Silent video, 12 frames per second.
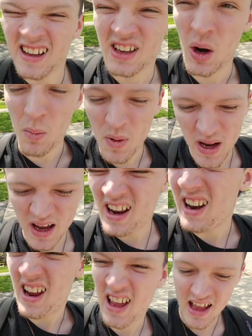you know, being
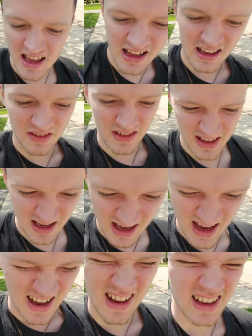
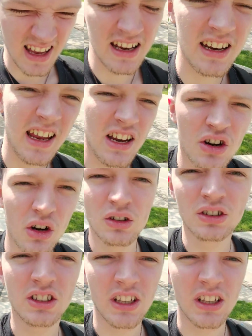in your own